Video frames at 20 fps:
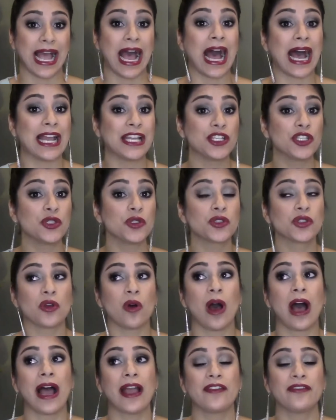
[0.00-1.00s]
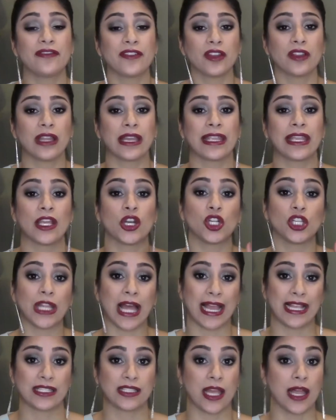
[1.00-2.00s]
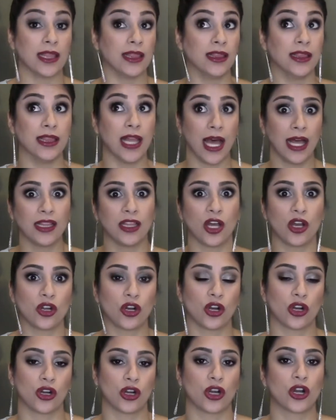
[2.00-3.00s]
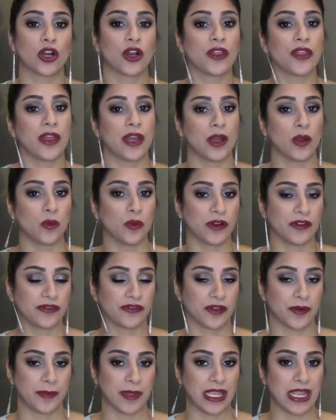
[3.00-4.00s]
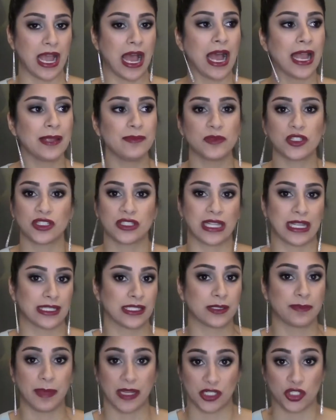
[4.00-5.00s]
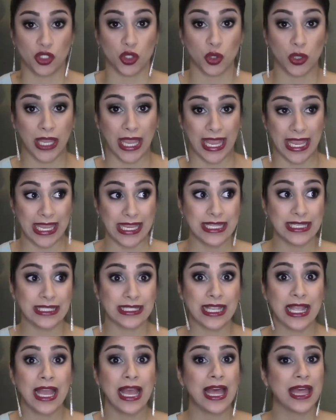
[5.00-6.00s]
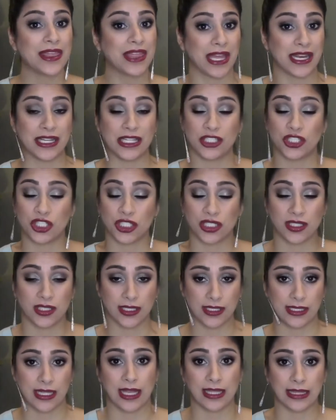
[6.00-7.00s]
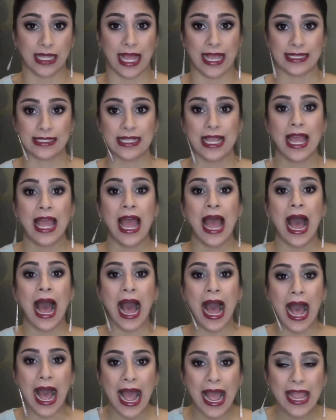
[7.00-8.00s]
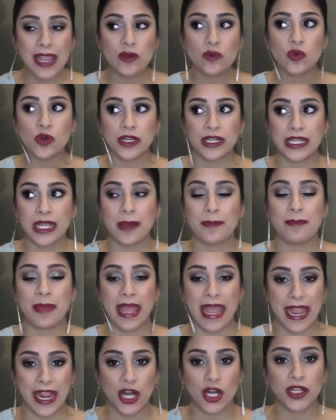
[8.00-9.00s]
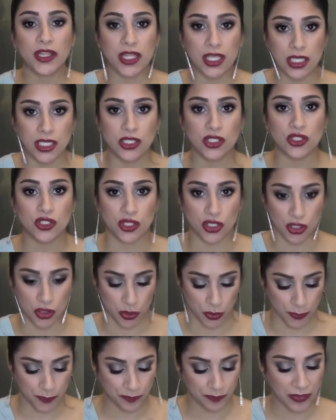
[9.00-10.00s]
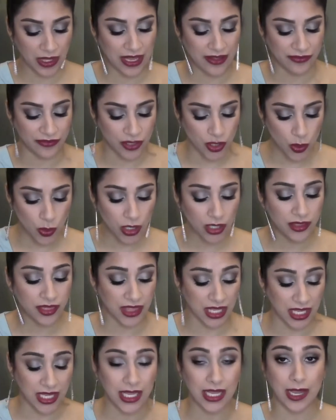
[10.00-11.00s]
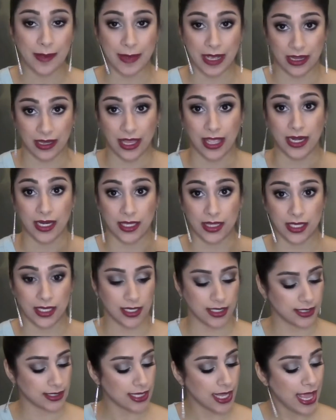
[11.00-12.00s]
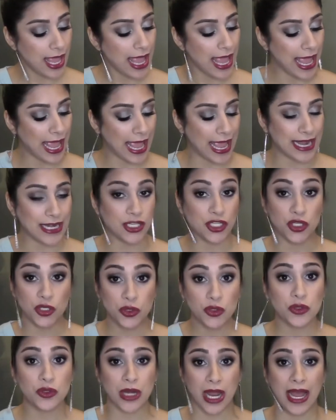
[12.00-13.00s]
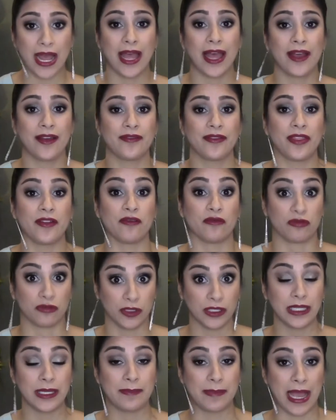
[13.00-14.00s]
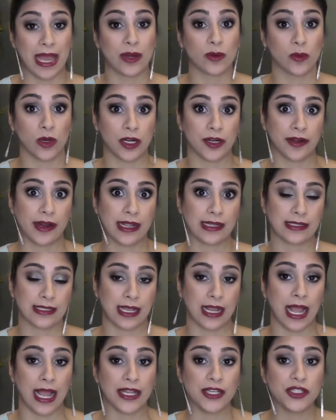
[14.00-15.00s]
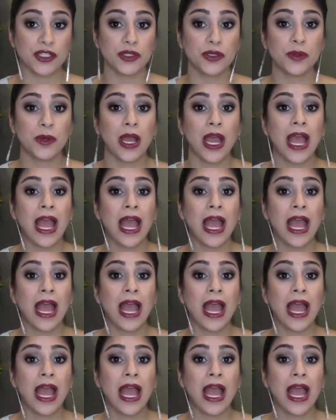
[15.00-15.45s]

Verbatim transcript: as I do, so I feel like it'll last a lot longer on her than it would for me. I'm just that special case that it just does not last. I would compare these two if you are thinking about getting these and you do not have the really bad watery eyes like I do.